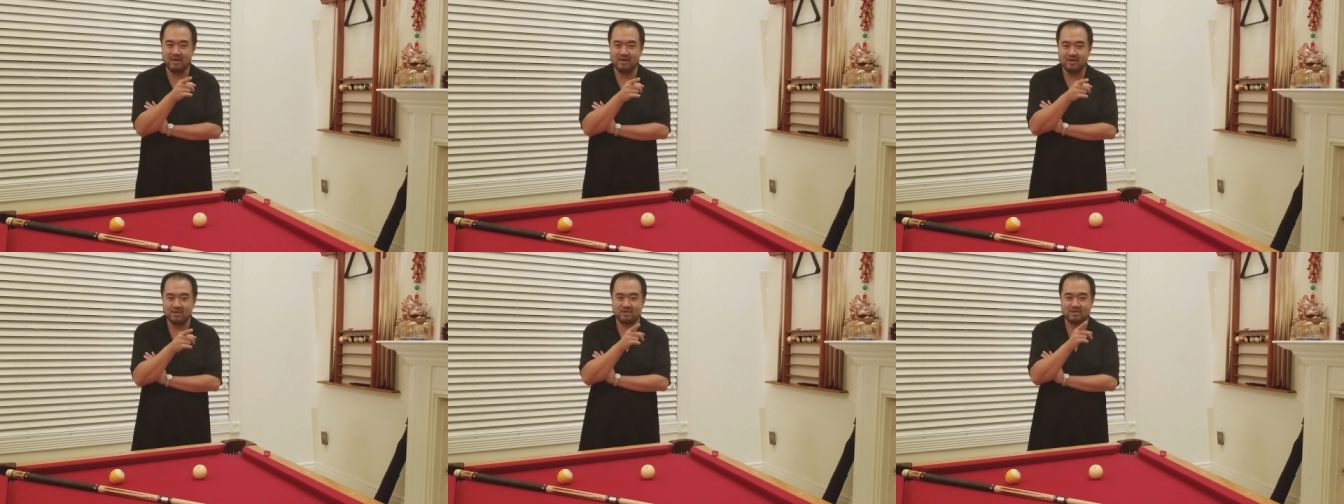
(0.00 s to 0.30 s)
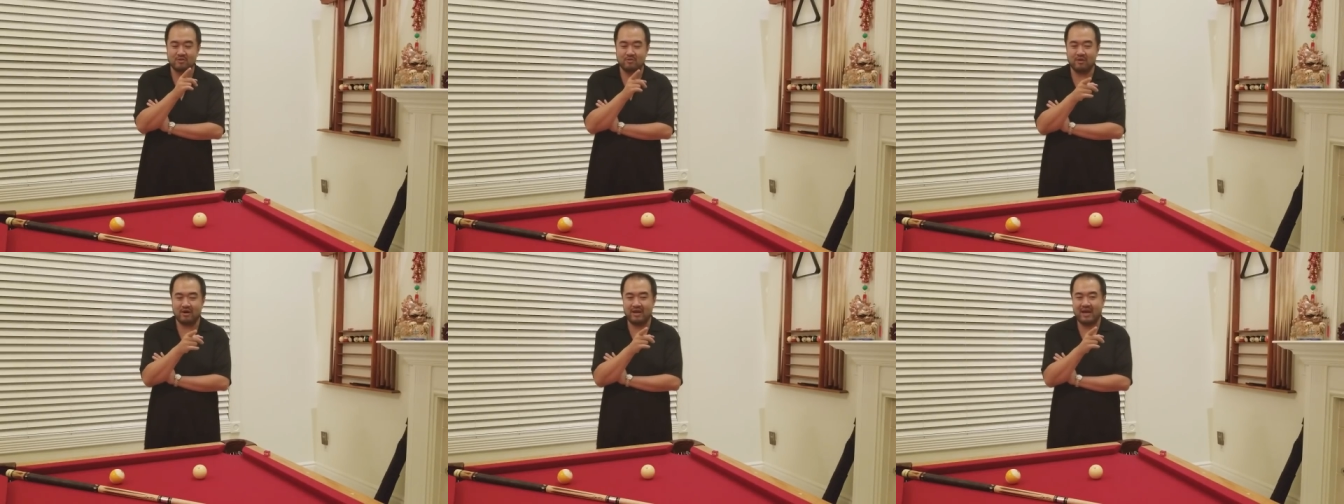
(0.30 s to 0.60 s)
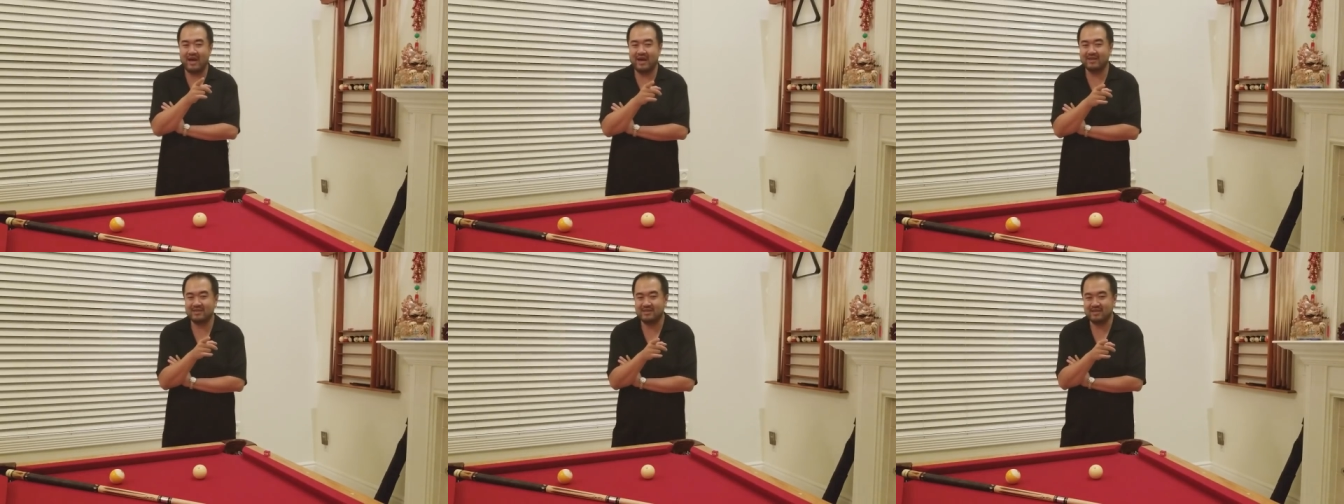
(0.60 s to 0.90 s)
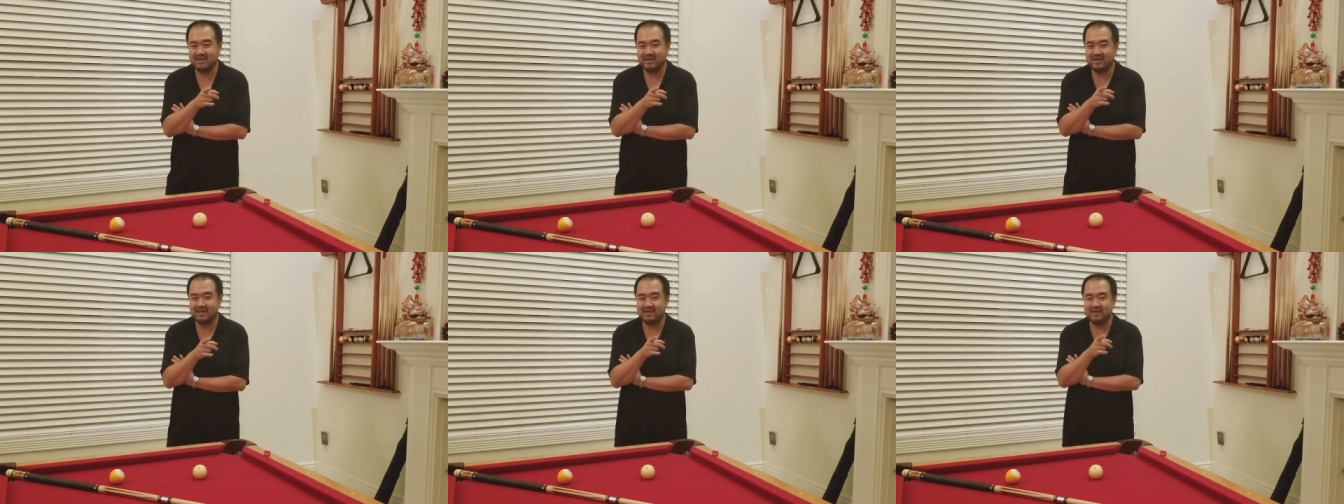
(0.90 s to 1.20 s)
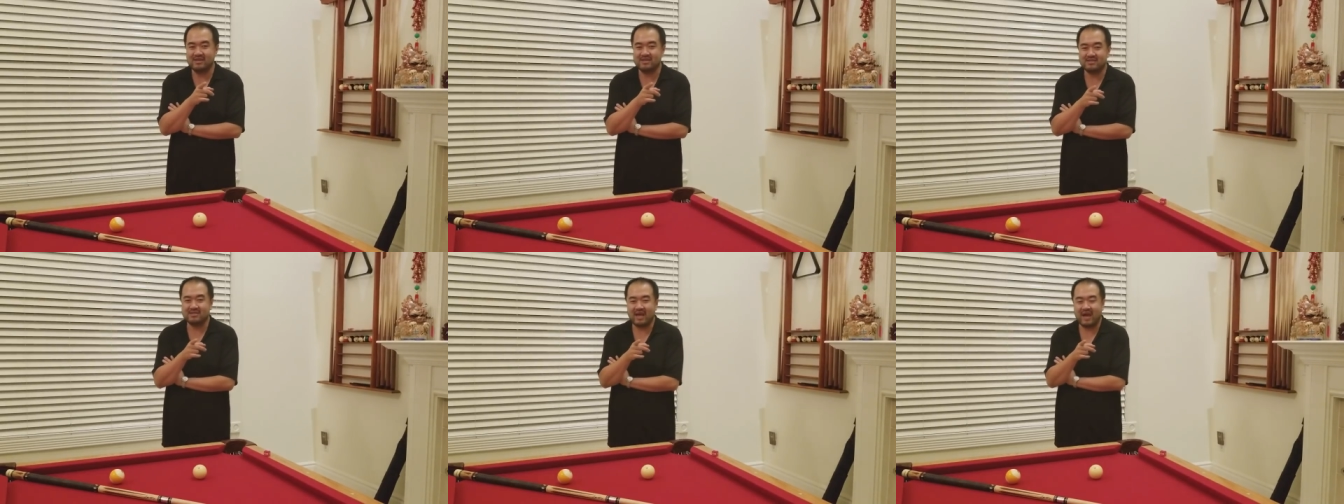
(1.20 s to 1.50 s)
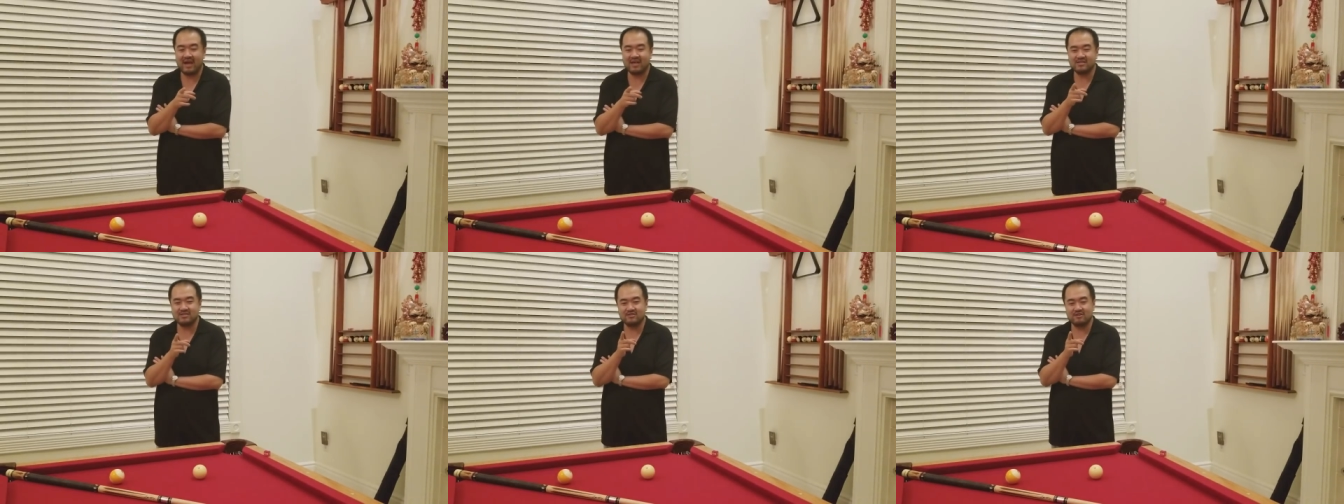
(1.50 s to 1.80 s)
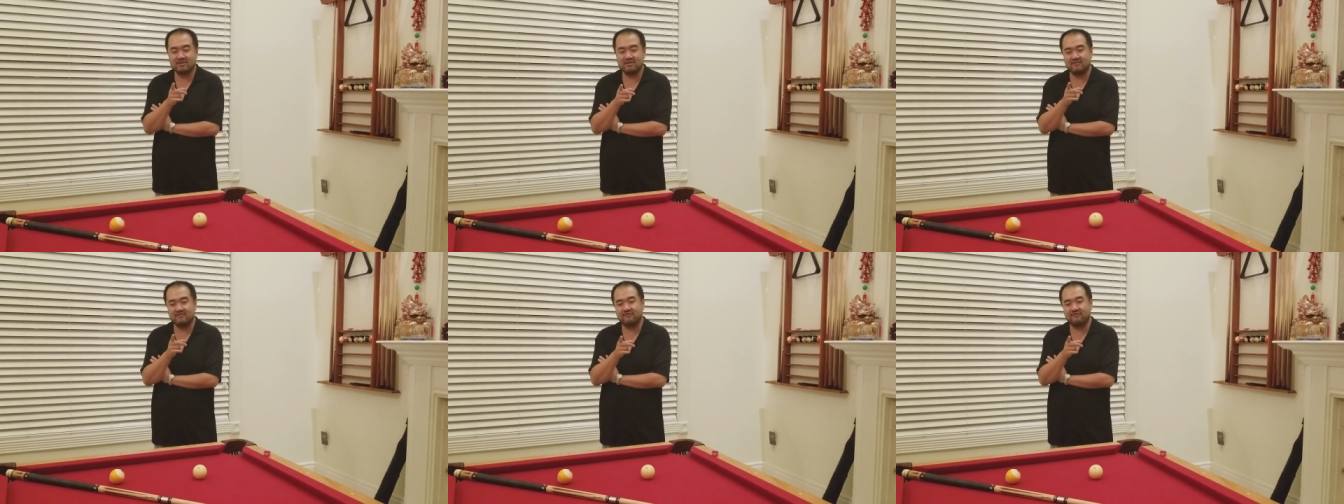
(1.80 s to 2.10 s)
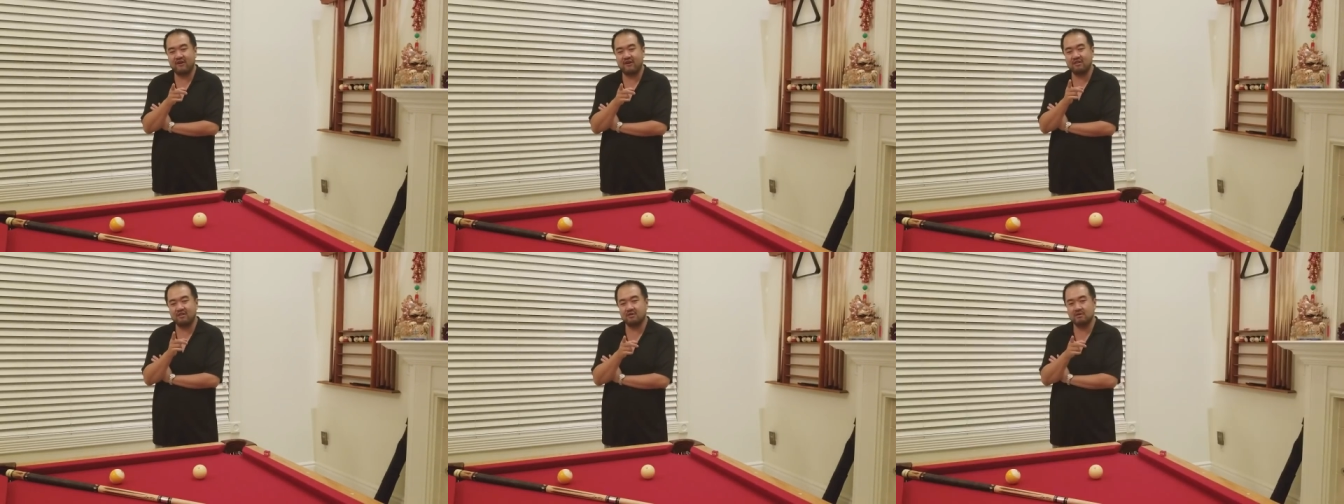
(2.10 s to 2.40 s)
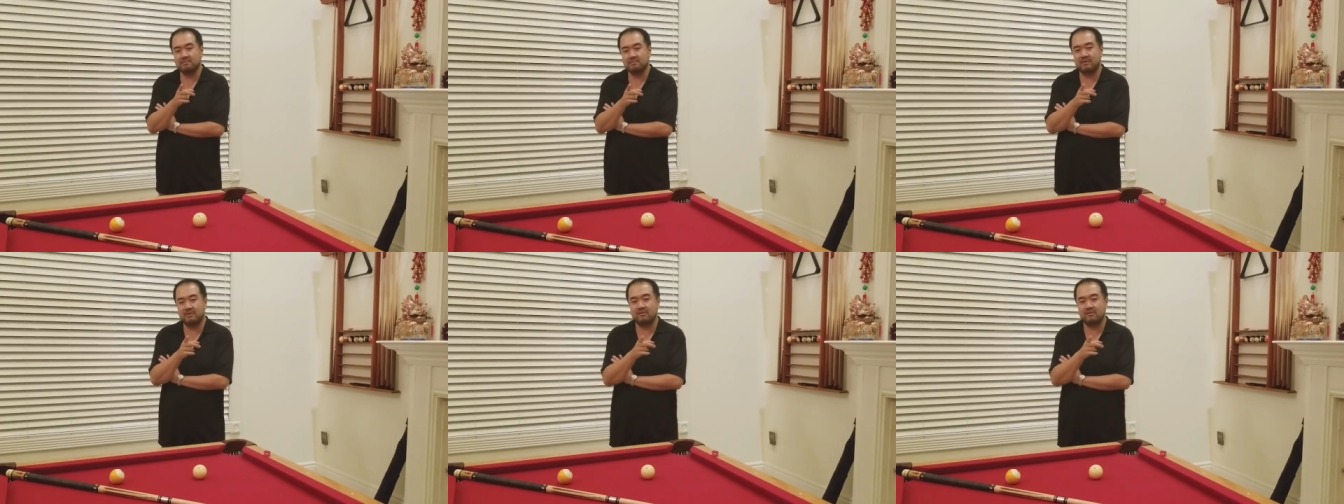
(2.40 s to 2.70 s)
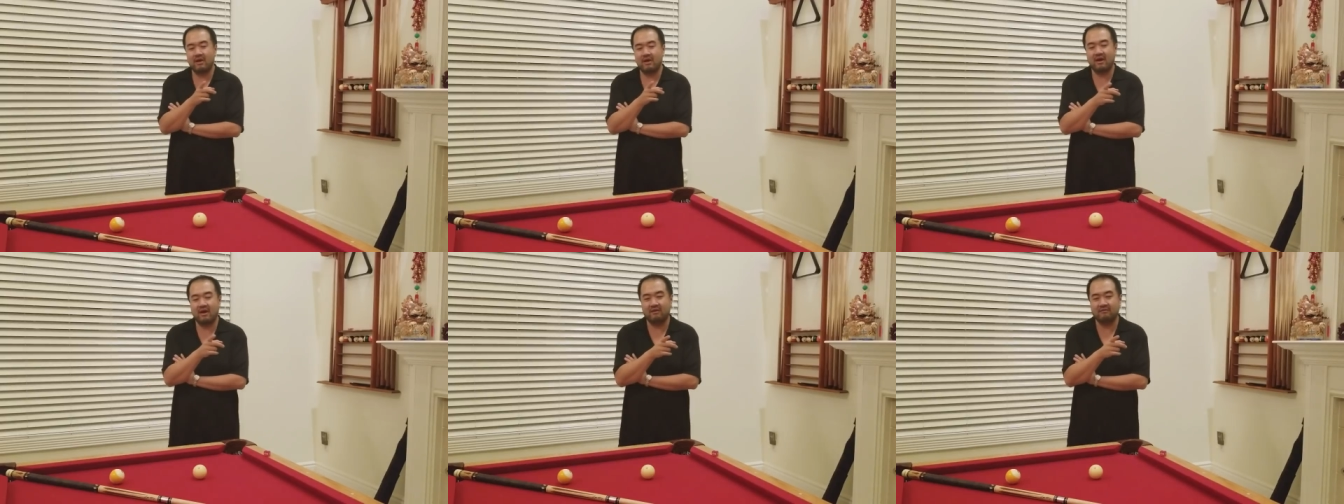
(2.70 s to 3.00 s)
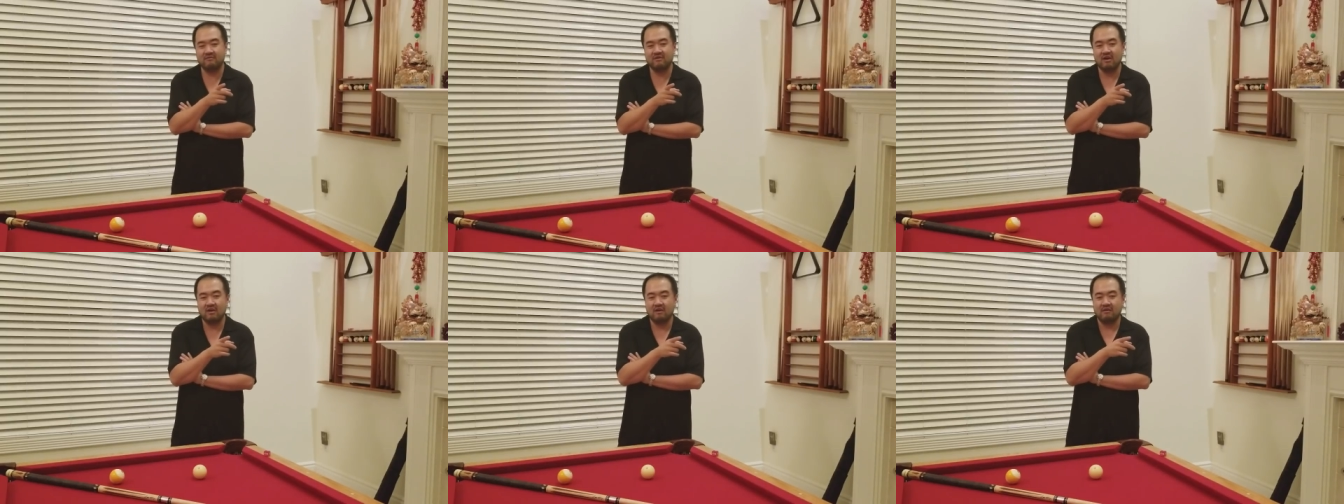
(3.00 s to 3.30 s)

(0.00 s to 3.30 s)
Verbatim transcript: So what I did is I started following him around,